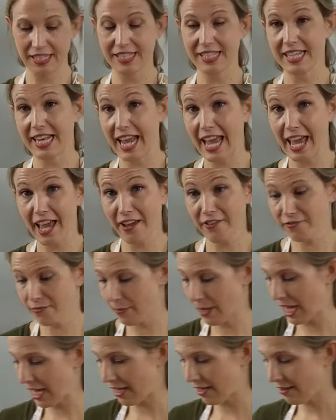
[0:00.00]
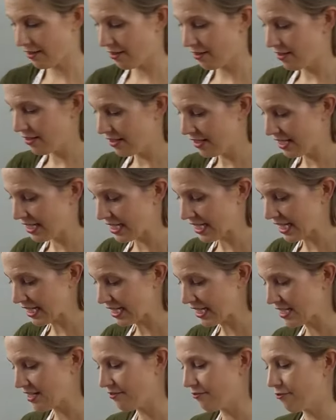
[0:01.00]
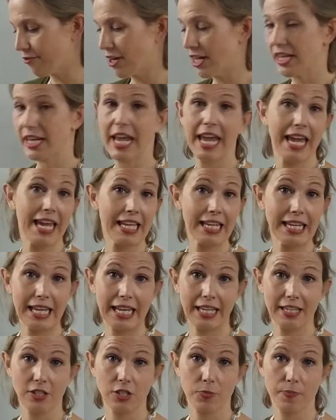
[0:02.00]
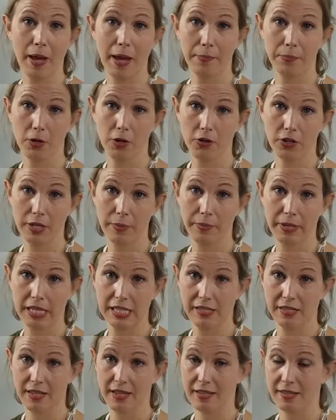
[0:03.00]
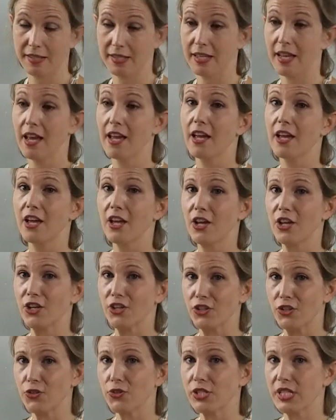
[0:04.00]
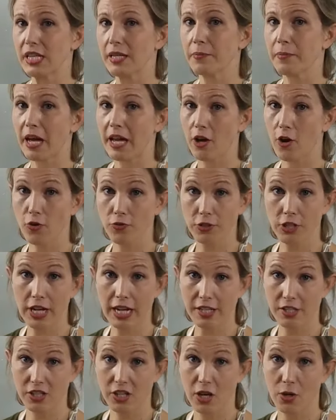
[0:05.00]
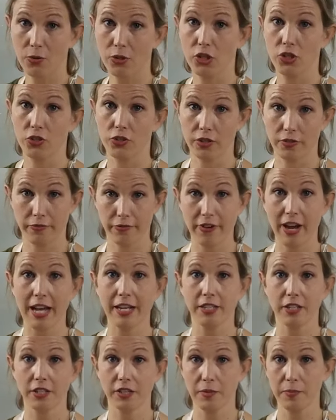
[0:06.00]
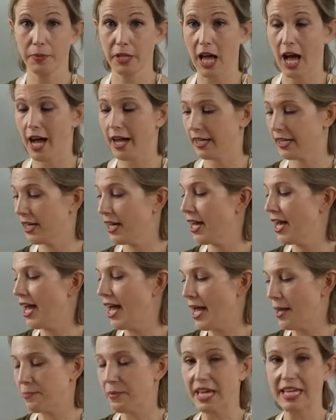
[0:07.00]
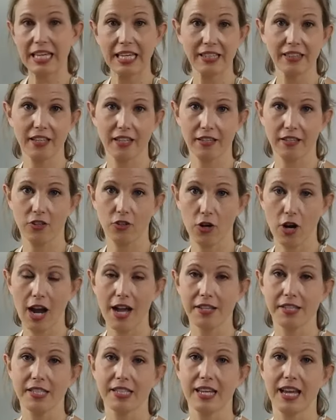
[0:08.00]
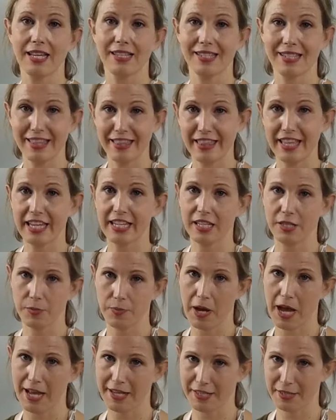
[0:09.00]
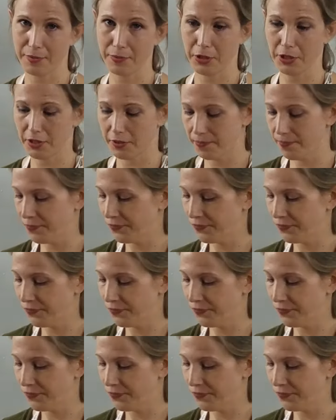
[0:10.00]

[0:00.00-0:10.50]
Today I've made 6 different 8-inch pepperoni pizzas using my overnight dough, which you can find on the blog, and making the crust as thick as possible.